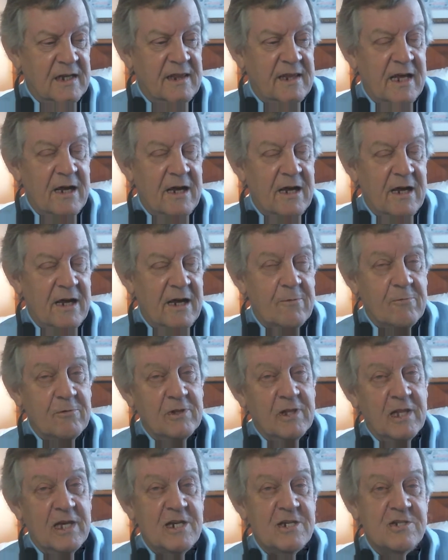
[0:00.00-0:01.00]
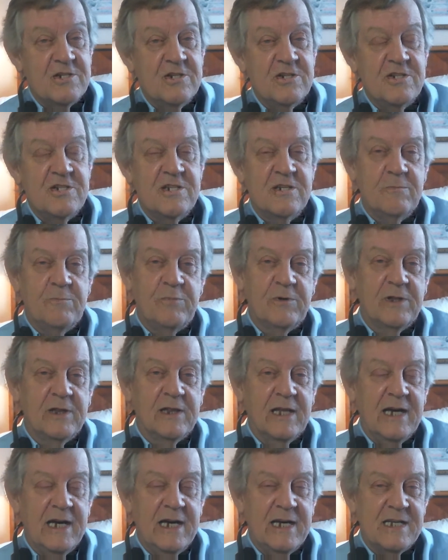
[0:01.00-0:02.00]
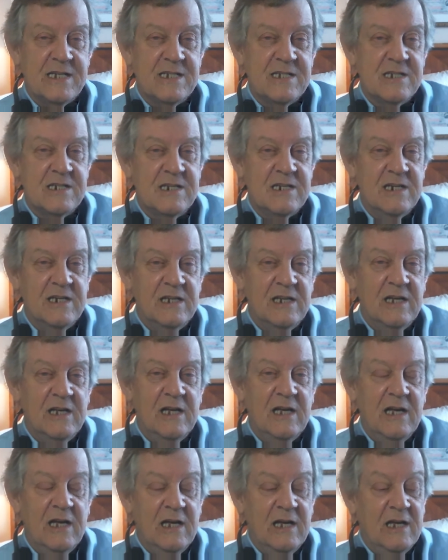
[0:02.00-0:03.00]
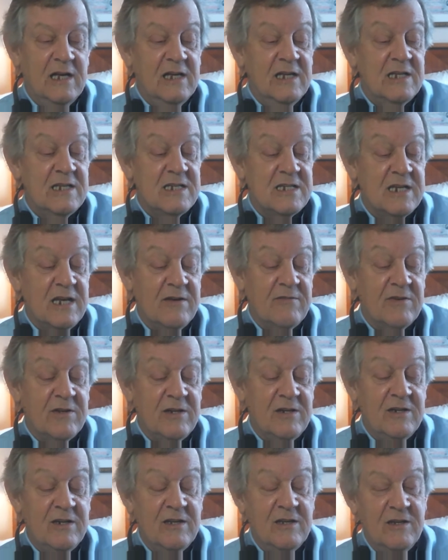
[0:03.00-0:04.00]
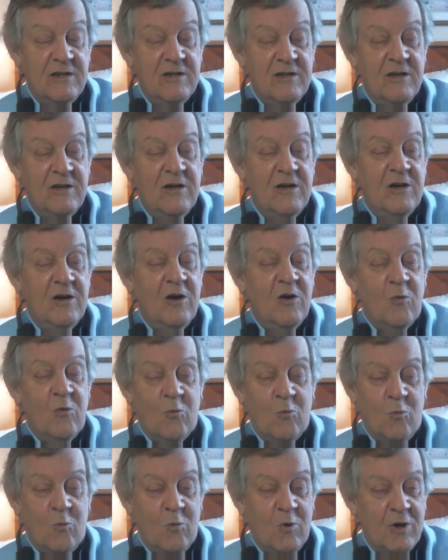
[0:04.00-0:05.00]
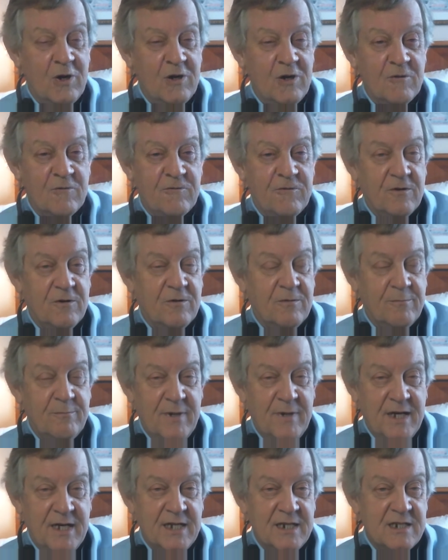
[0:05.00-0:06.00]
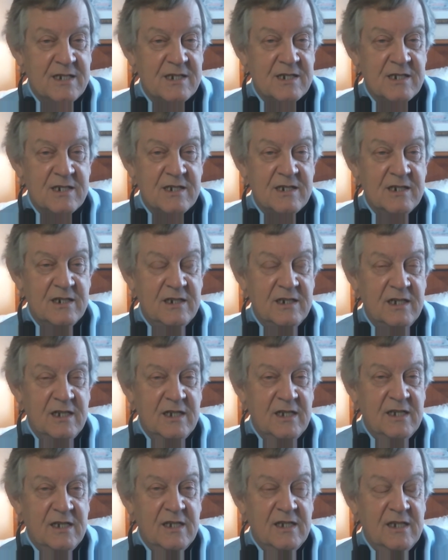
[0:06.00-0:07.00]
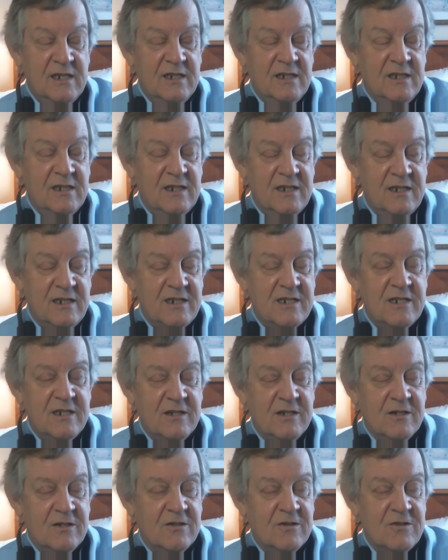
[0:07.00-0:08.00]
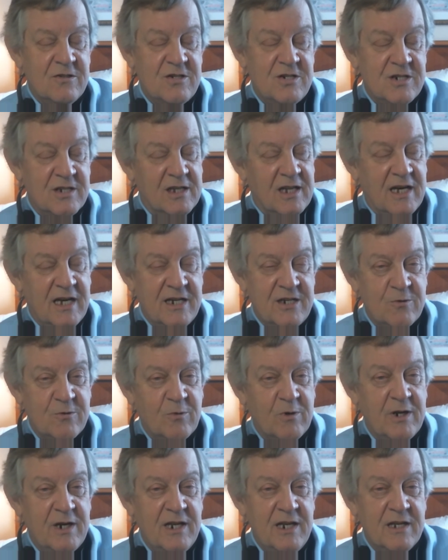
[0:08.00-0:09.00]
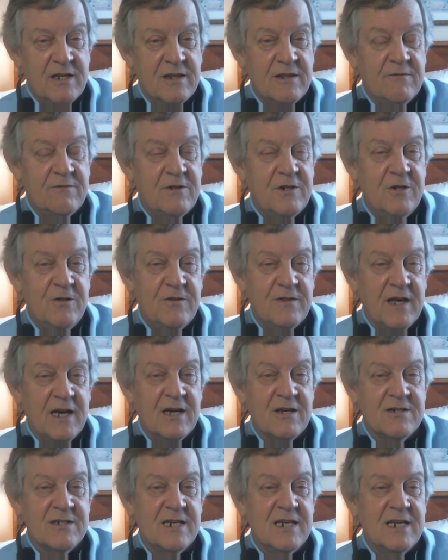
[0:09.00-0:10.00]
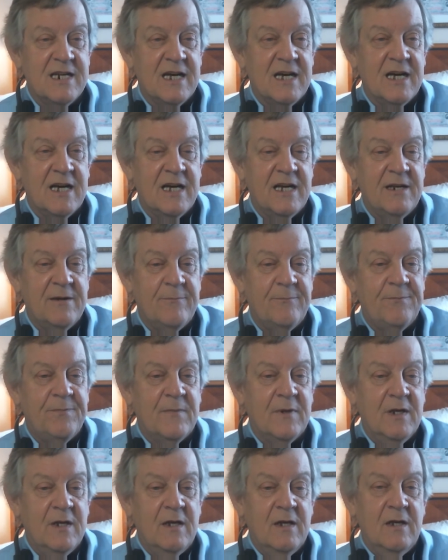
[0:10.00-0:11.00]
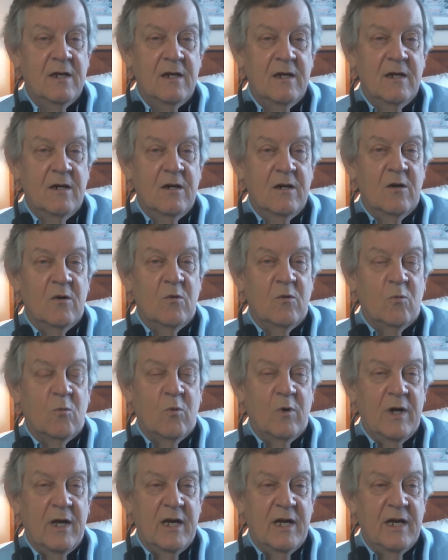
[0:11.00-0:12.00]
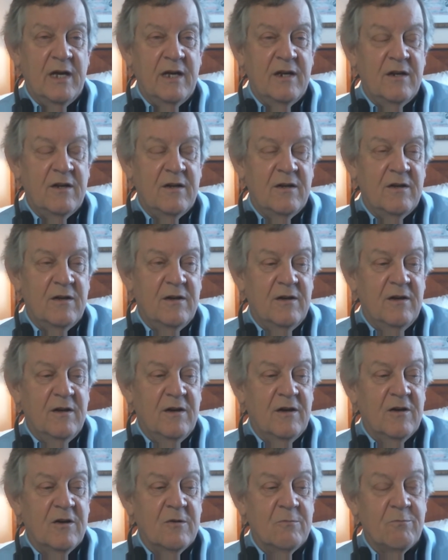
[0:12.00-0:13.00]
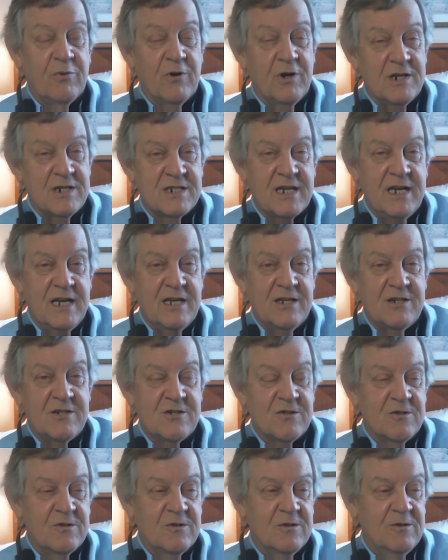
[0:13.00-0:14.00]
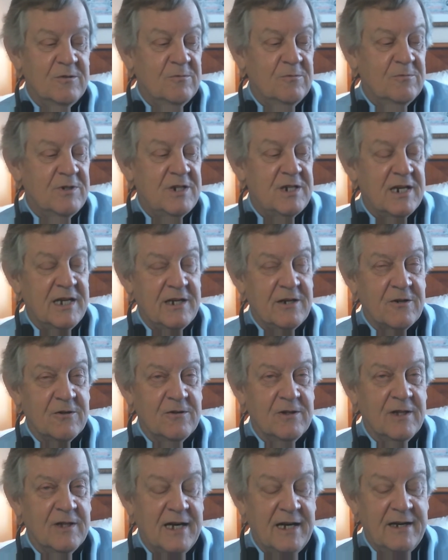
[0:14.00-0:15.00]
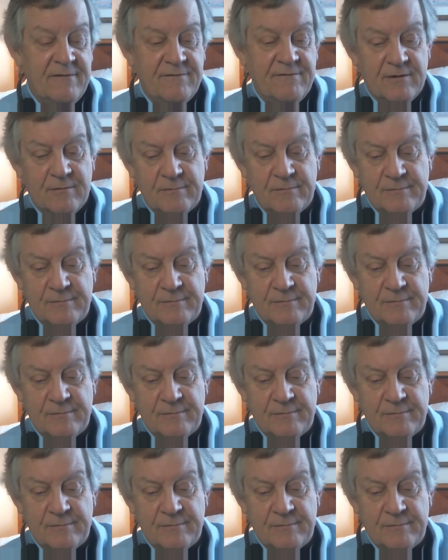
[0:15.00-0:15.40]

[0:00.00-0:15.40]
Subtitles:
That relationship would last 7 wonderful months until July 20th of 2009, when her breast cancer would take her life.